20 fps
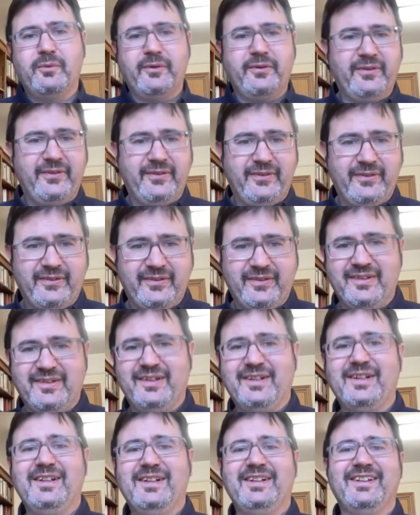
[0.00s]
was
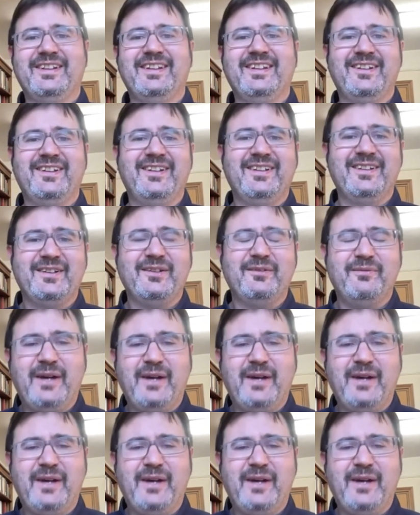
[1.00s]
really the